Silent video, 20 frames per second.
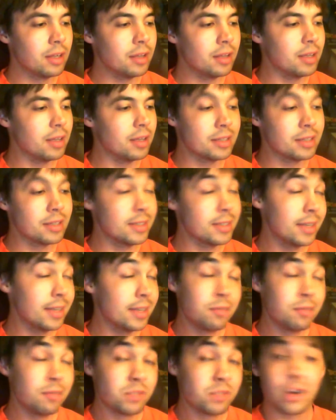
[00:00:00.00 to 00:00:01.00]
as I
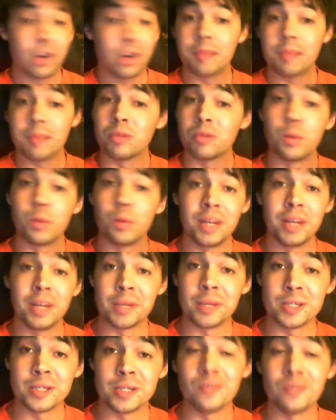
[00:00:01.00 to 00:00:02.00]
said, sorry, I'm repeating
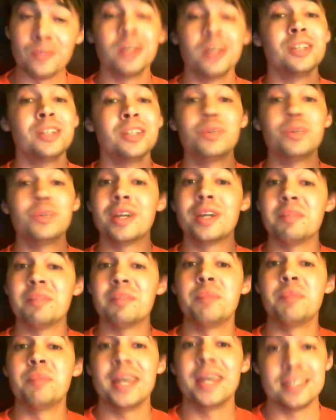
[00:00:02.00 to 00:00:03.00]
myself, to get a
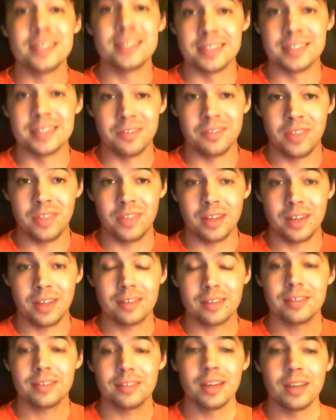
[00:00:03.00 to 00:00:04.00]
basis of
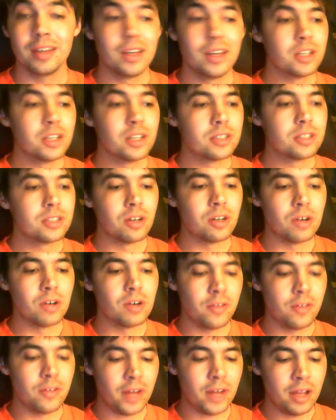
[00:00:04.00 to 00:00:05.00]
things. So
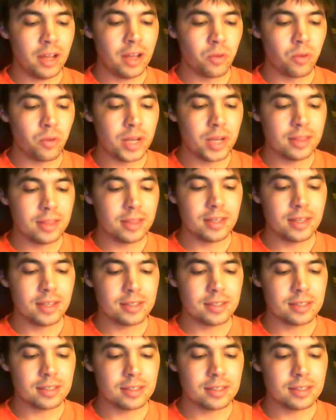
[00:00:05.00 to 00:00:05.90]
if I read this,